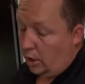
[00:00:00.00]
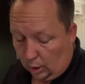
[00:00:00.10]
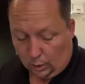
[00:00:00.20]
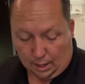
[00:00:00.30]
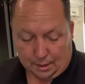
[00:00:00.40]

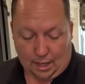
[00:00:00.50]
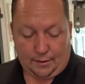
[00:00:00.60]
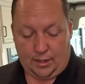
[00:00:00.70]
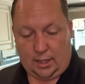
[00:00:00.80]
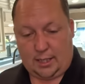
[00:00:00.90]
You know what? I'm
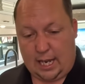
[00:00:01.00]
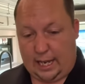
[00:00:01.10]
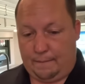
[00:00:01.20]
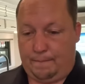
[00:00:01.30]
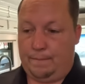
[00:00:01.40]
not even gonna
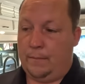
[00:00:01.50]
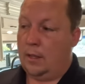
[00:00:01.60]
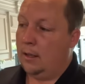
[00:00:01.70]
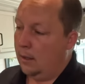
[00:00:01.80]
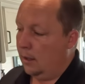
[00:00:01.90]
say it.
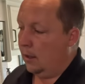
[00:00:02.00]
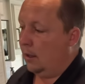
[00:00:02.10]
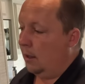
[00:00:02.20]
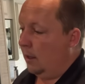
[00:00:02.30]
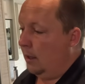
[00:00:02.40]

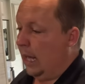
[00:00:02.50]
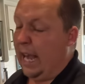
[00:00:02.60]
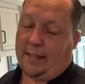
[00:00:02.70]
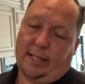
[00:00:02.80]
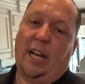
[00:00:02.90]

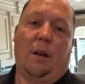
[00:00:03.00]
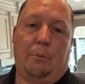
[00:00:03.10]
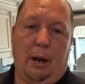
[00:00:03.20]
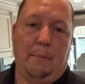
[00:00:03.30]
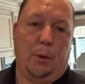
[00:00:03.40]
It's not a
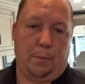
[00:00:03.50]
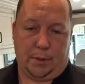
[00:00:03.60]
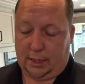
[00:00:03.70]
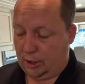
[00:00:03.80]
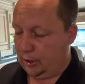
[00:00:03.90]
prime poop
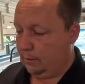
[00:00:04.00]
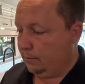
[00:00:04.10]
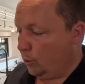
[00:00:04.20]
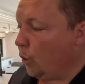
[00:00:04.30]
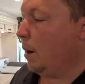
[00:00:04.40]
position.
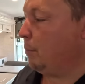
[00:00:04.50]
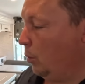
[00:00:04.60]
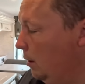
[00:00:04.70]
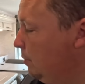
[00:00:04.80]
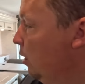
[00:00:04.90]
Womp
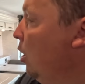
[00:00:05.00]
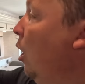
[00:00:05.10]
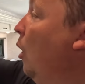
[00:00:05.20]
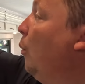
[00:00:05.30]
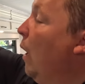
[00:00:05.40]
womp.
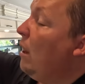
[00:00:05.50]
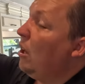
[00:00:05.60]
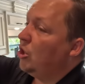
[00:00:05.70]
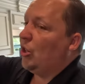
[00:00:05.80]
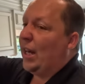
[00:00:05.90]

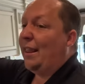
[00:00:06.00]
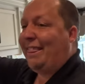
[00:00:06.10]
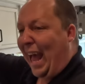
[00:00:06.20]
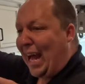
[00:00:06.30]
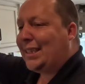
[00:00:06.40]
Well, Andrea,
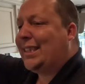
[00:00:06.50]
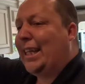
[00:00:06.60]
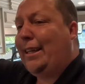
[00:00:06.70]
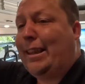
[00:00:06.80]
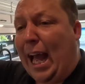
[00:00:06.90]
that's
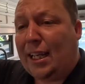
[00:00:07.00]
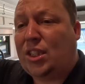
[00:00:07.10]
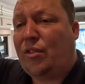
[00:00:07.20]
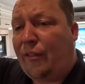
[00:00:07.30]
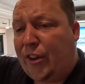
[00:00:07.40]
it.
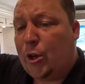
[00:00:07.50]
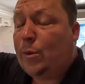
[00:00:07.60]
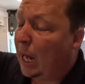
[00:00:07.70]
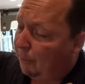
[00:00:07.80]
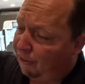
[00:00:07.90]
That's the
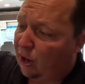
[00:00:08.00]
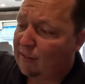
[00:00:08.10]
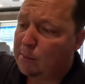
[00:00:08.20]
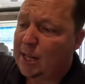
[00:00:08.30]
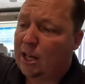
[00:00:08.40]
review. Now, before
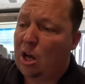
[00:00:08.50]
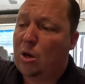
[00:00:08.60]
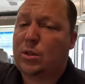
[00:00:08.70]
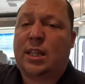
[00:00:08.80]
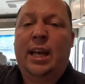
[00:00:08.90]
everybody
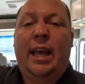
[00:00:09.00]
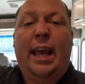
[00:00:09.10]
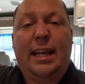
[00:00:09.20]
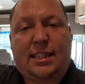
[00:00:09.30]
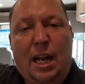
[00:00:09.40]
goes,
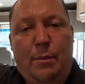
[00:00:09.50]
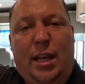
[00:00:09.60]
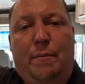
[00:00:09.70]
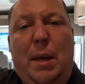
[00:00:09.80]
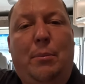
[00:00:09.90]
it's time we
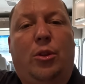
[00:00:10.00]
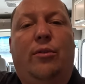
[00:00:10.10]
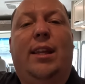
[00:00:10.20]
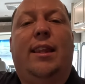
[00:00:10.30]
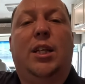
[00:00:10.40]
give people
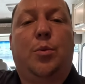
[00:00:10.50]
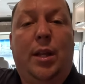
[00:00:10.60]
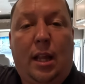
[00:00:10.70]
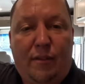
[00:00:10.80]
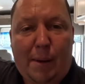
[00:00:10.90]
three things
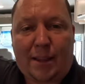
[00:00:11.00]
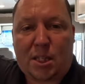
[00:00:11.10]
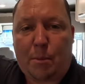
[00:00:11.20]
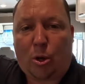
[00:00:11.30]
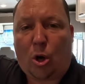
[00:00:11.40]
we love about
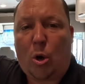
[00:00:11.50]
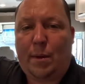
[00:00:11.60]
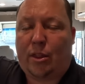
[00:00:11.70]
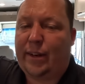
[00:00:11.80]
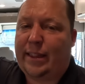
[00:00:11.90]
this
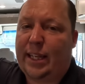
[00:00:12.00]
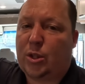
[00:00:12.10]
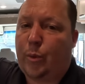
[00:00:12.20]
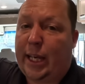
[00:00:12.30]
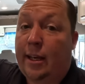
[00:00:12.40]
motorhome and three
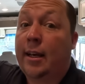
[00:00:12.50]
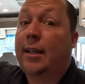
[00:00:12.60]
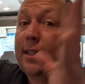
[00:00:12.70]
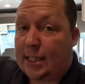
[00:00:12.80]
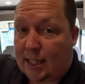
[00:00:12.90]
things we
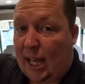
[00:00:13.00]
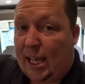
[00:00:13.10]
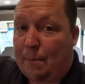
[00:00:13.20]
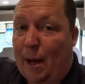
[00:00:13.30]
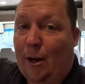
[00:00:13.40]

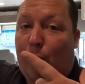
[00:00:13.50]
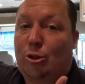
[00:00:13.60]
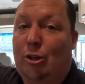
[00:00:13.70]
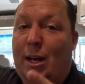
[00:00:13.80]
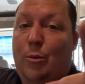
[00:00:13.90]
dislike about it.
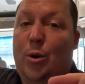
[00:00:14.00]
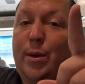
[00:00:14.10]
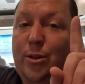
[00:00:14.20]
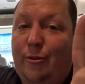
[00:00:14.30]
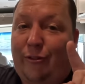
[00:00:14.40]
Andrea, what do
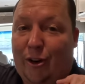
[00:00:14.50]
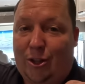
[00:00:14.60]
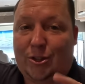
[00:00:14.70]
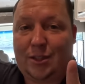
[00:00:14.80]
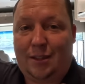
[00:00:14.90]
we do
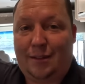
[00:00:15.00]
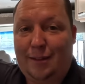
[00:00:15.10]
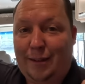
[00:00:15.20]
first?